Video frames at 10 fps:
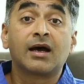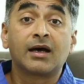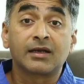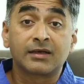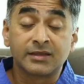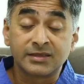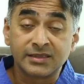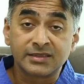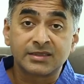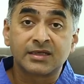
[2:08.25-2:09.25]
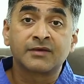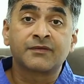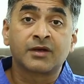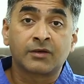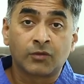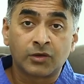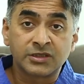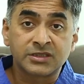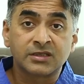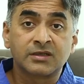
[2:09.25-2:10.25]
our nursing staff, our
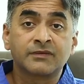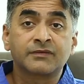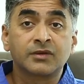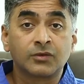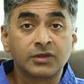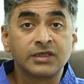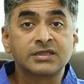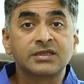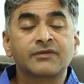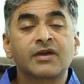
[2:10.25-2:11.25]
ward staff, the OT staff.